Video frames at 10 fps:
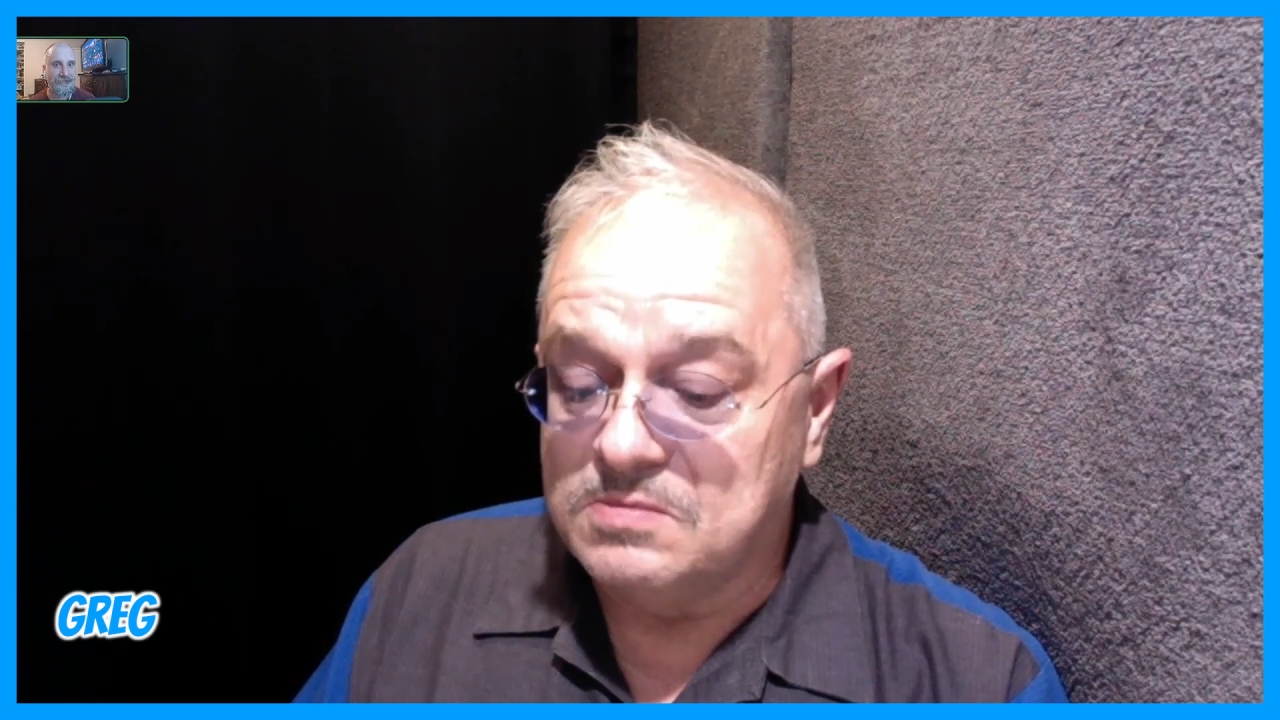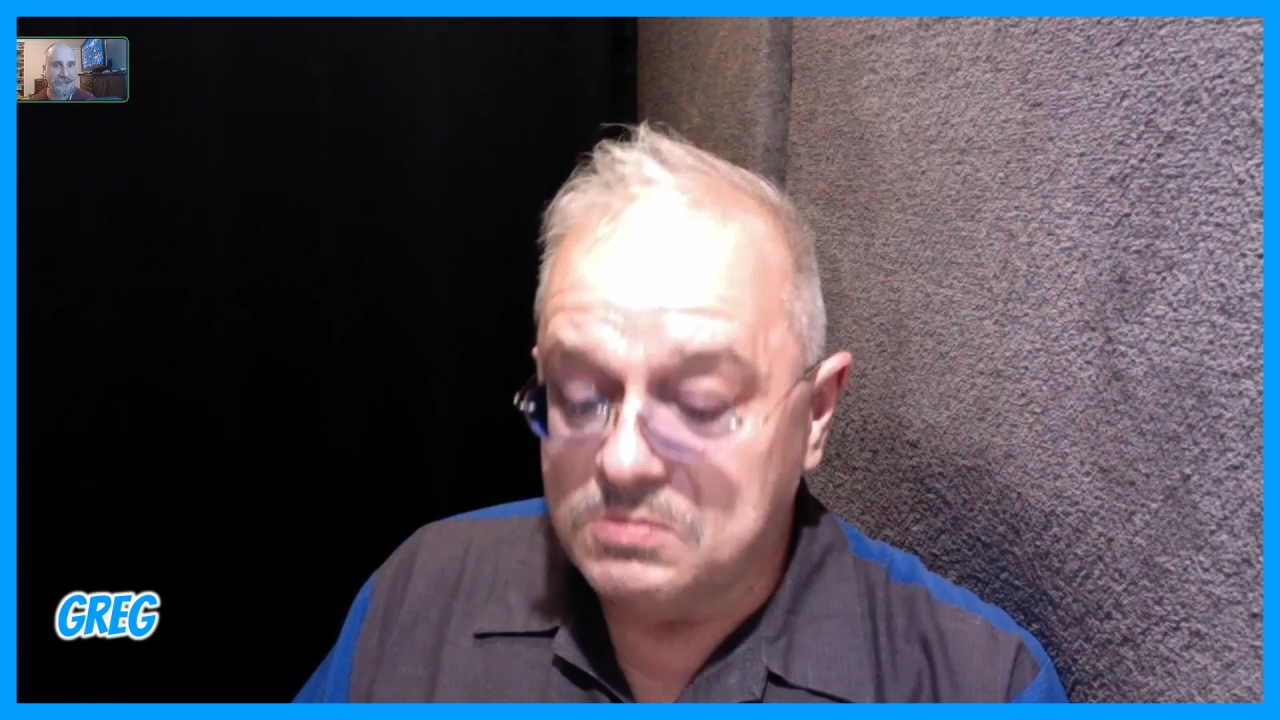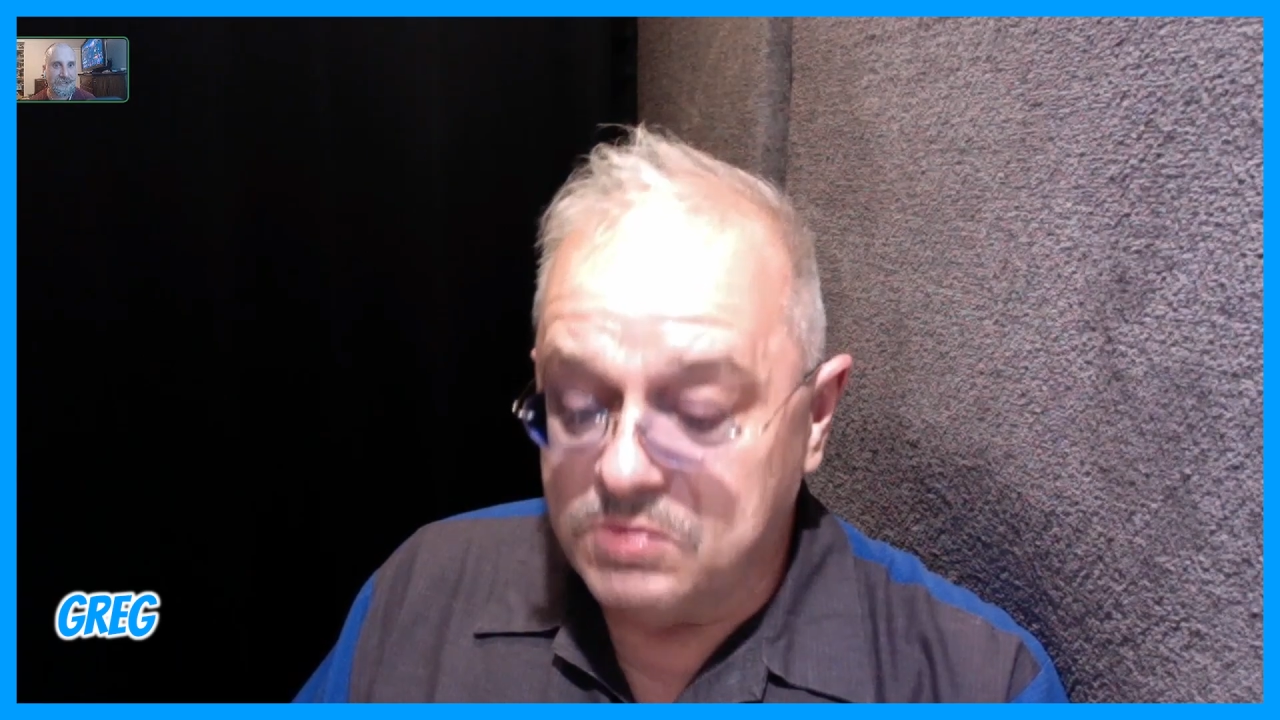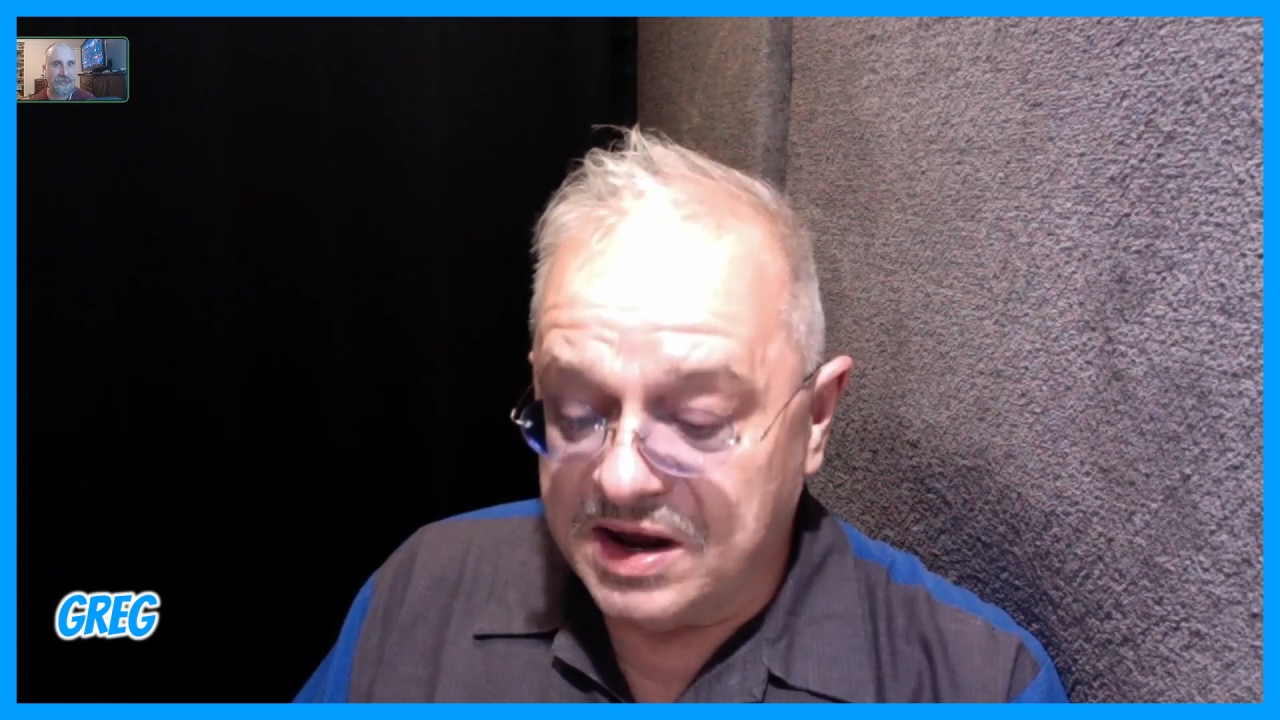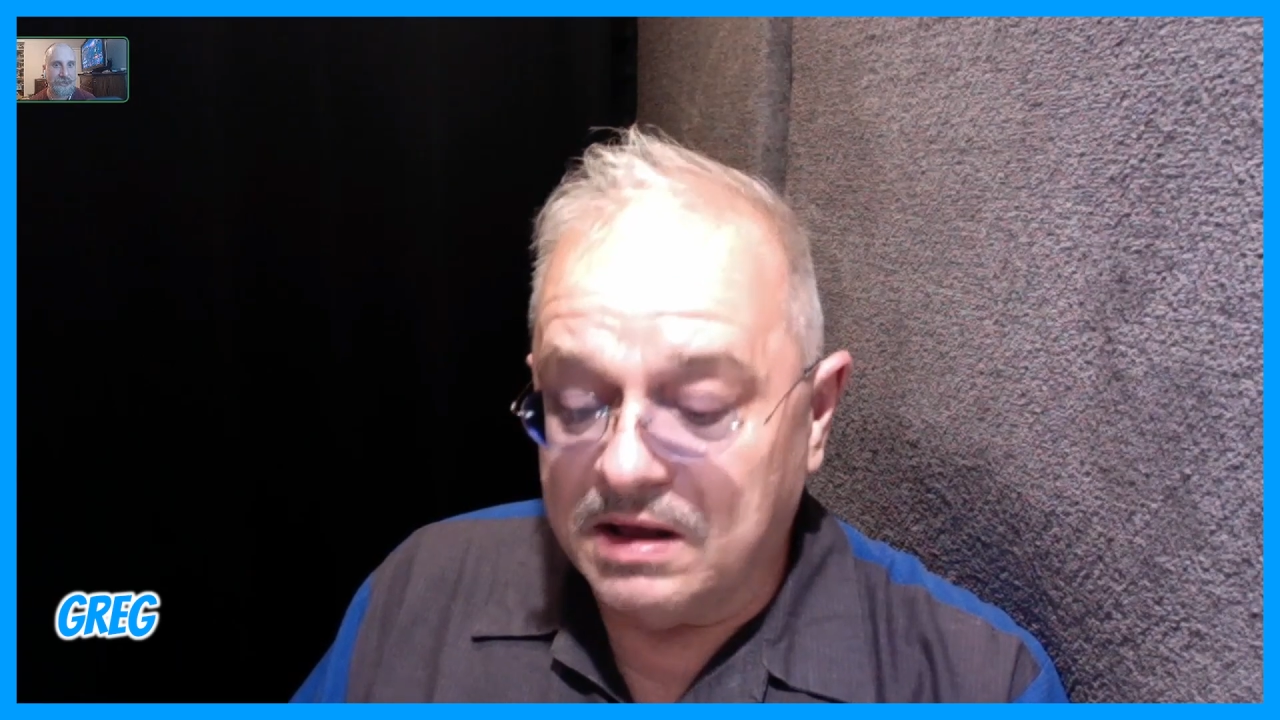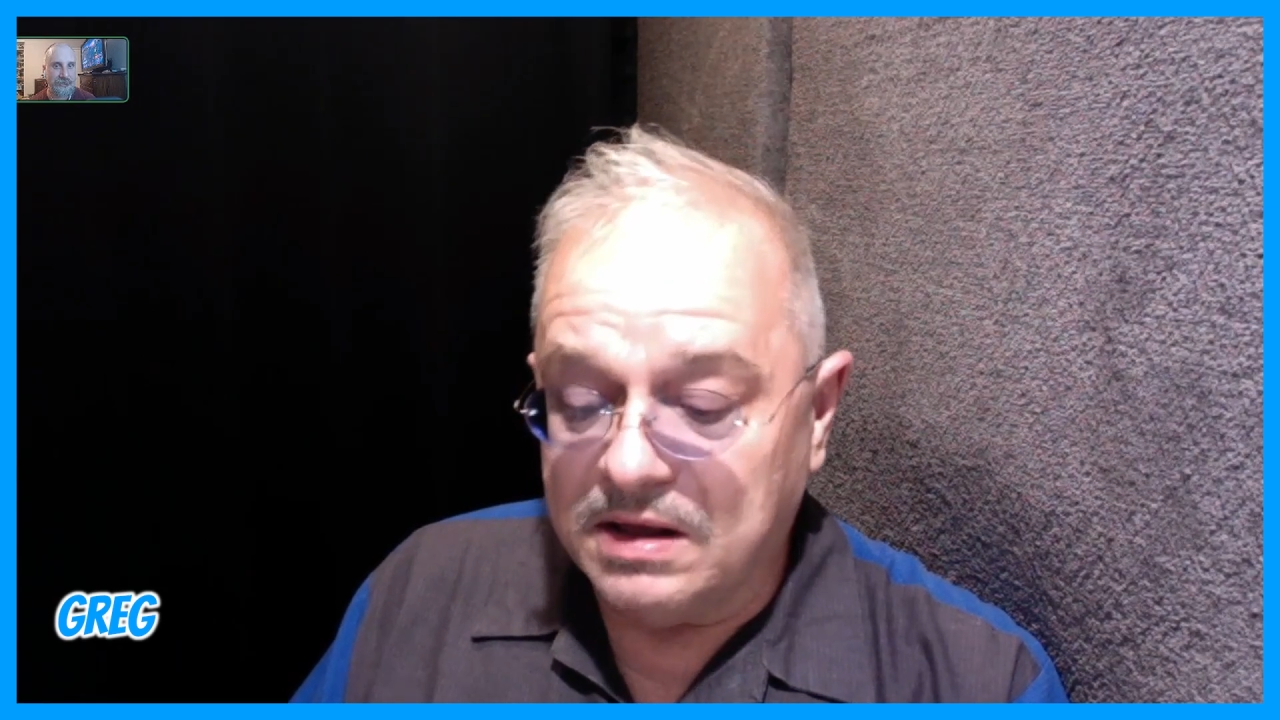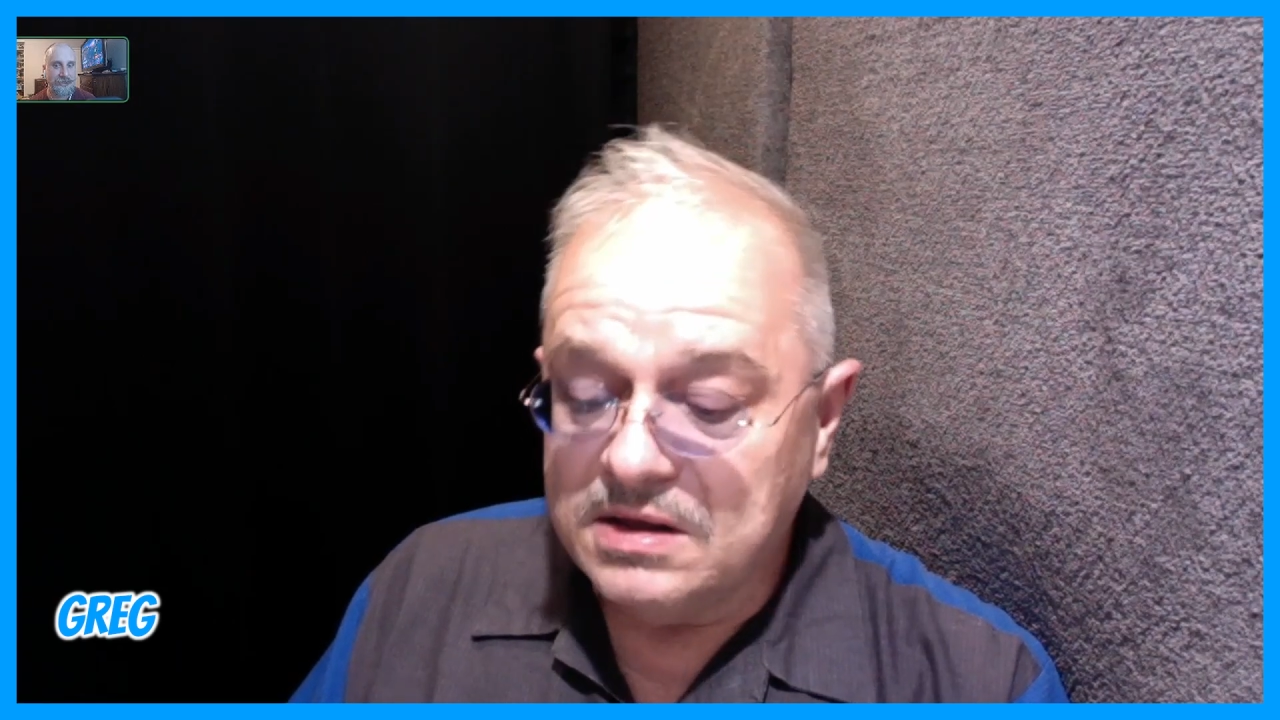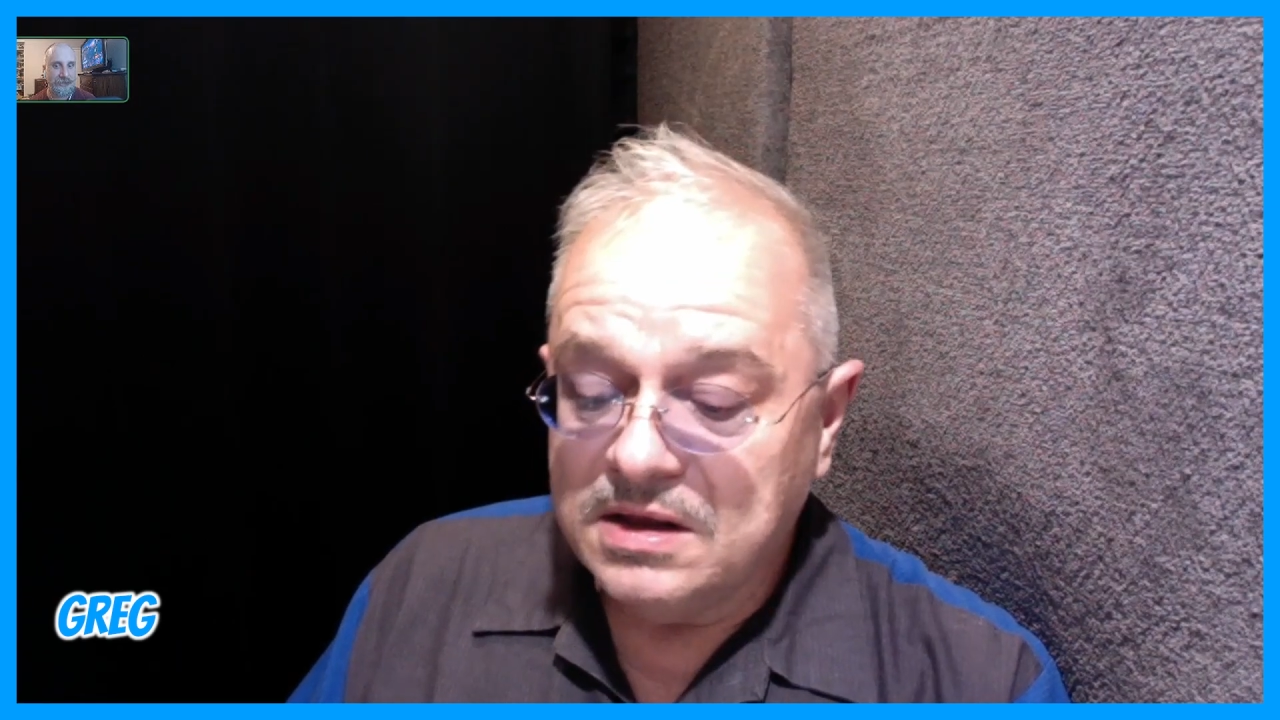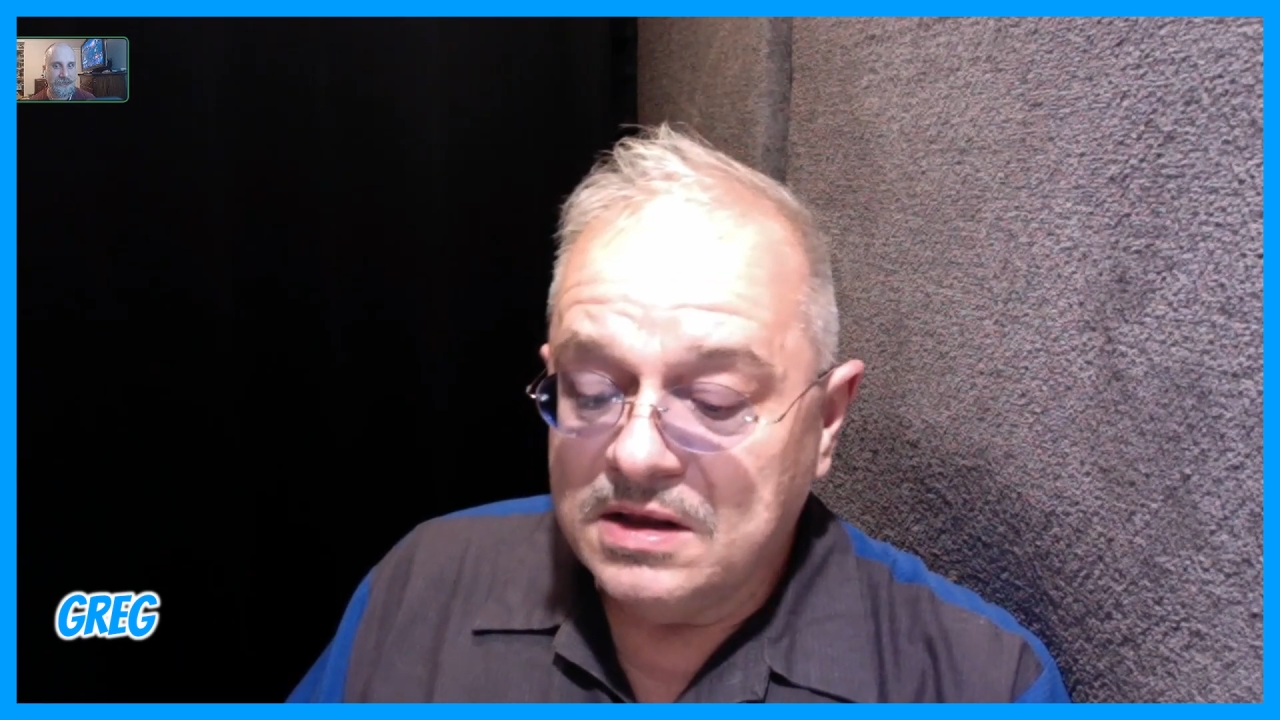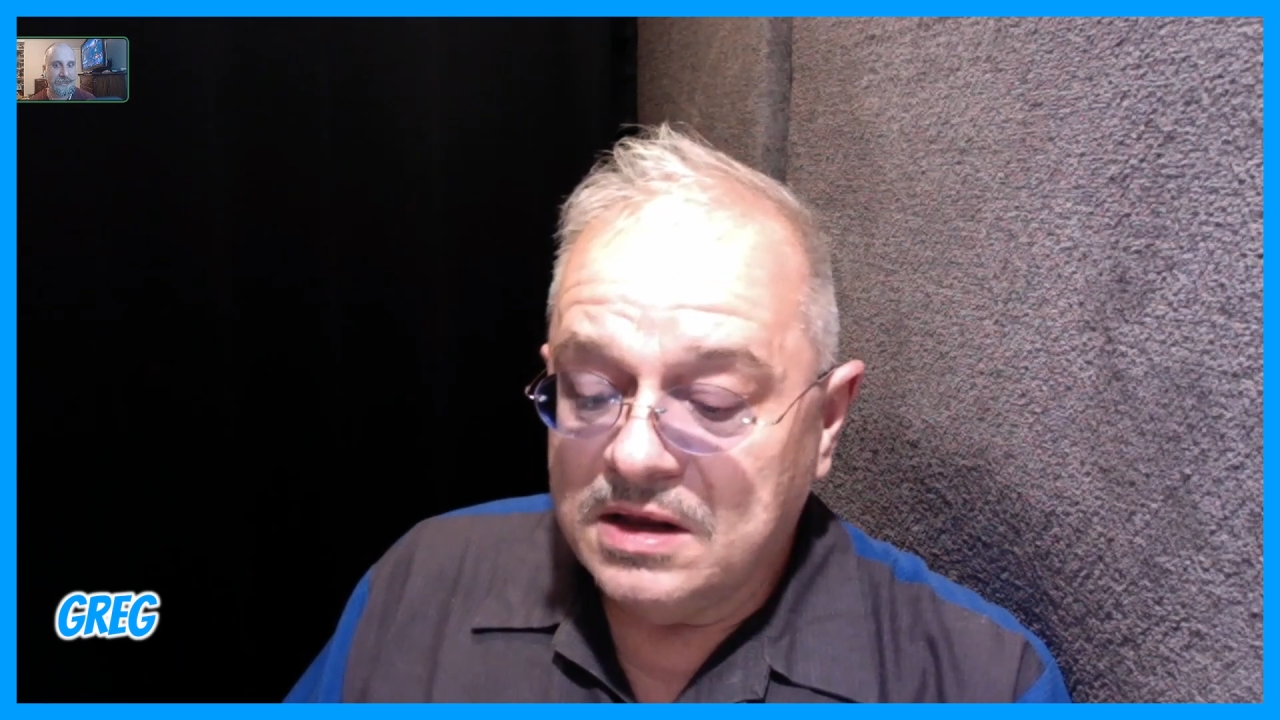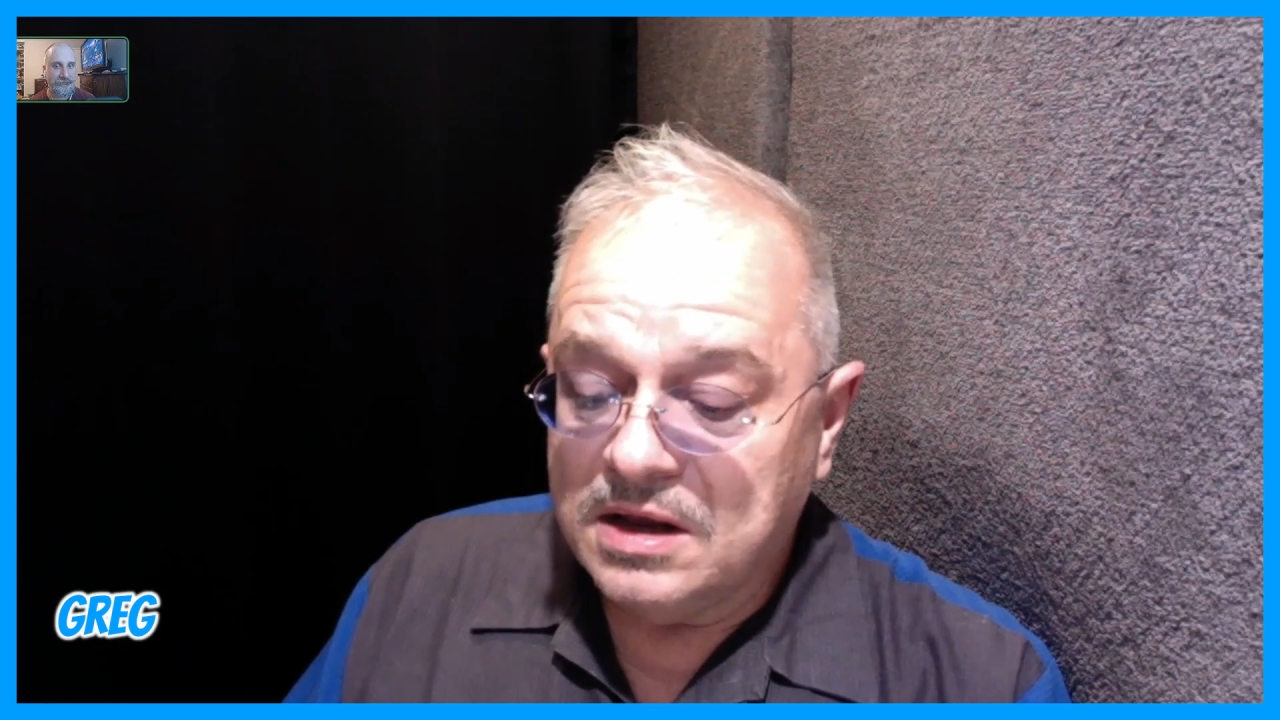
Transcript: you can.